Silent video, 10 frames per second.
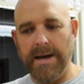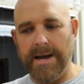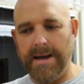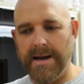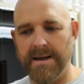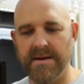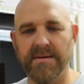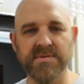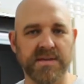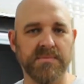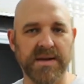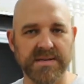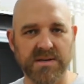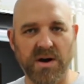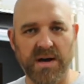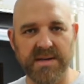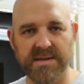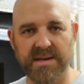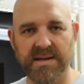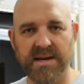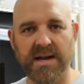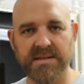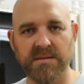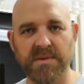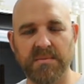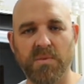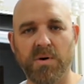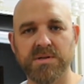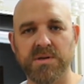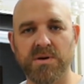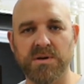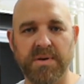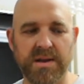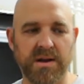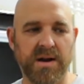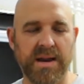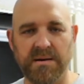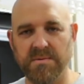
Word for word: Obviously the biggest con is that it costs a little bit more, so depending on